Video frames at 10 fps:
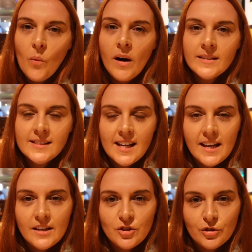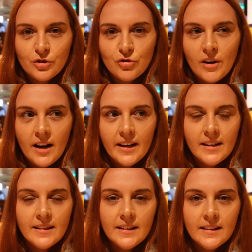What I'd say is just try
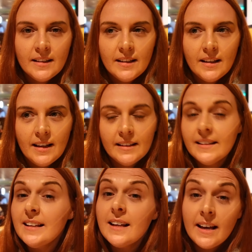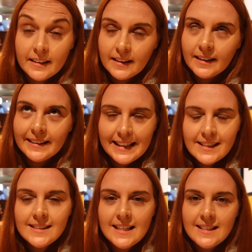and at
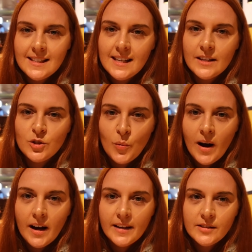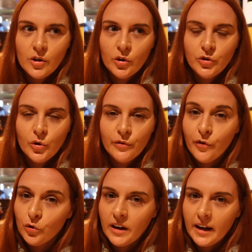least eat here twice on your
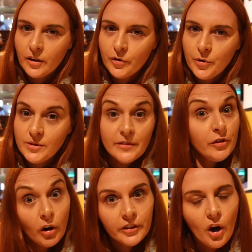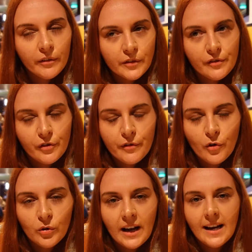fortnight cruise if you're on the Arvia for a
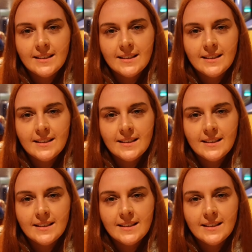fortnight,